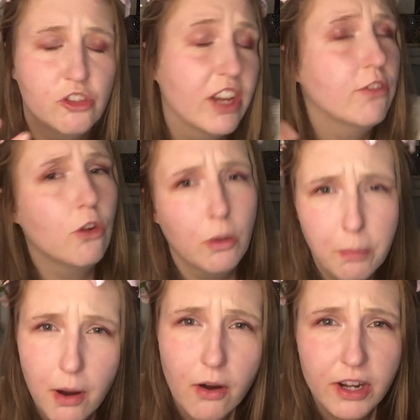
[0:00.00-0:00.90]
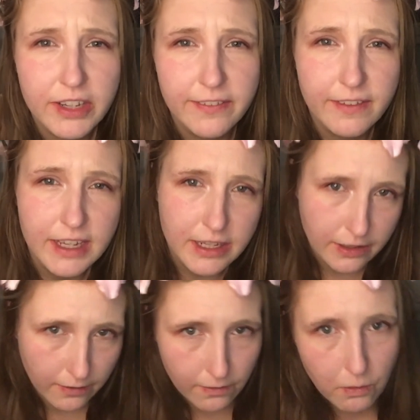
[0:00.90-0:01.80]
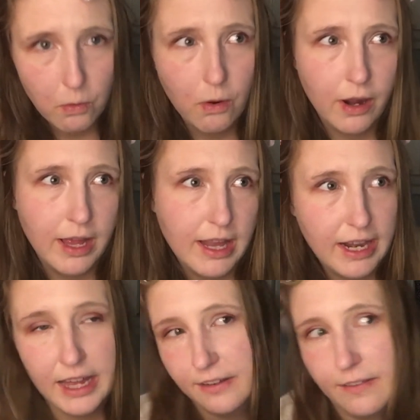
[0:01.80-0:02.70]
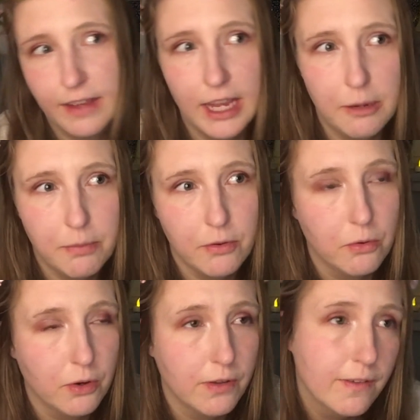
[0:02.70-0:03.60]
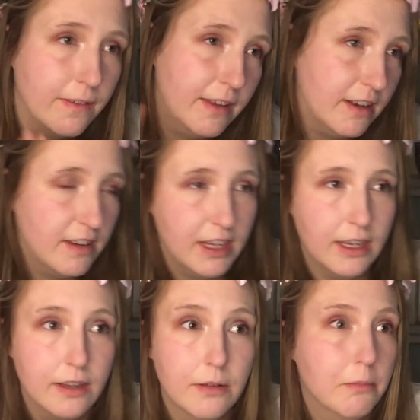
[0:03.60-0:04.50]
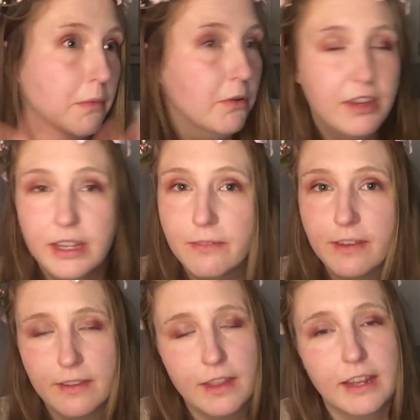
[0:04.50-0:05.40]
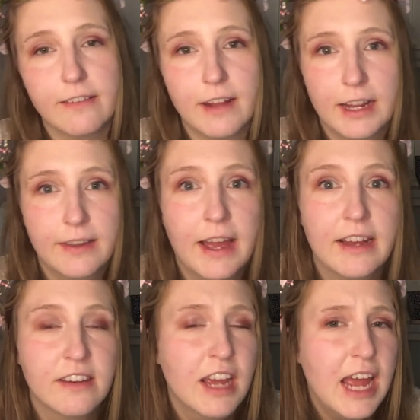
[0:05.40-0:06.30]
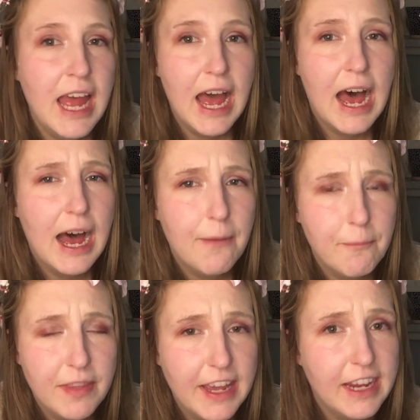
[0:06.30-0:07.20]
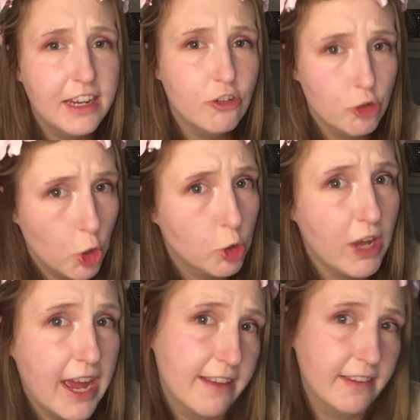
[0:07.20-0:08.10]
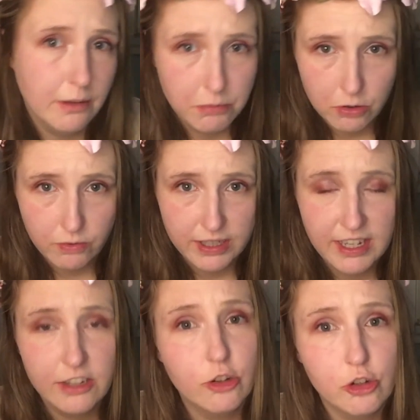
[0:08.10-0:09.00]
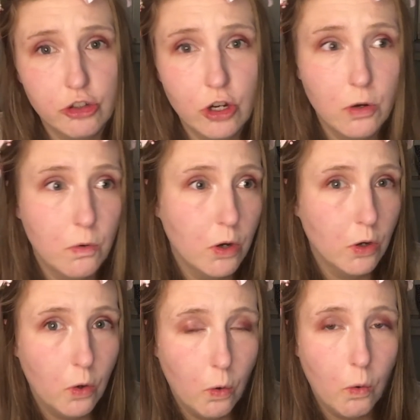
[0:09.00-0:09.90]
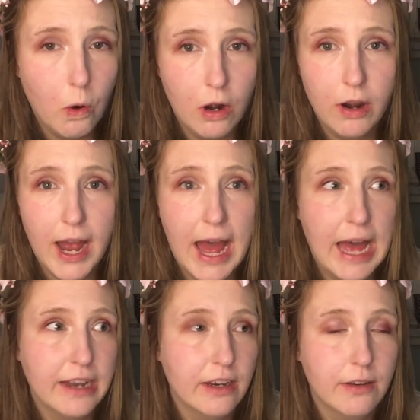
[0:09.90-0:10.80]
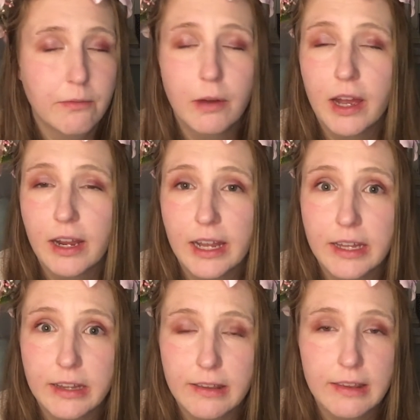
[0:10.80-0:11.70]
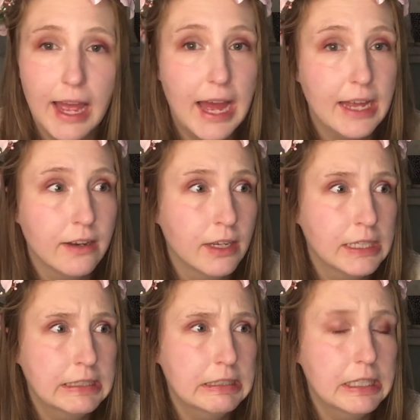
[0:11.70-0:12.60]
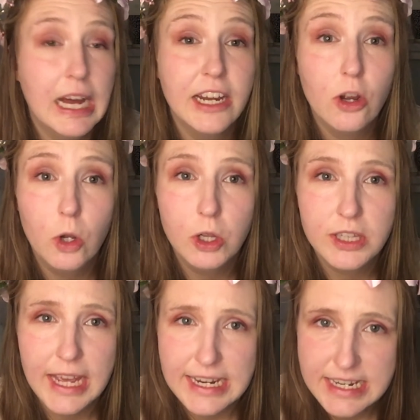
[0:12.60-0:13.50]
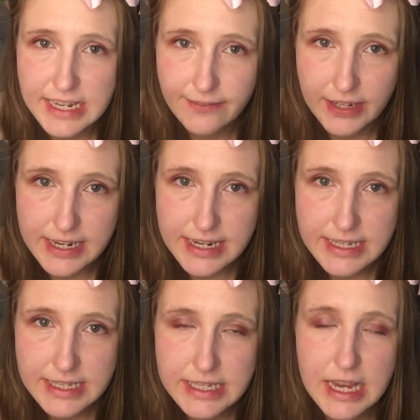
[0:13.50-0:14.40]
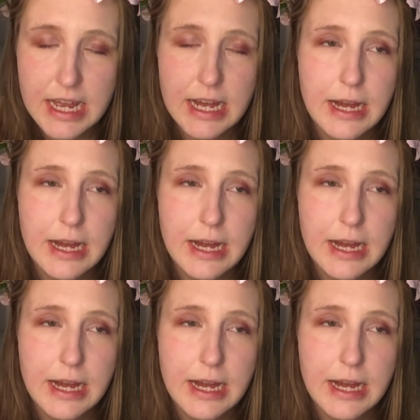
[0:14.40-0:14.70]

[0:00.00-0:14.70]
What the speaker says: general party scenes or landscapes or city motifs and things like that. They do not, as in the movie, tend to show gore and violence and adult activities.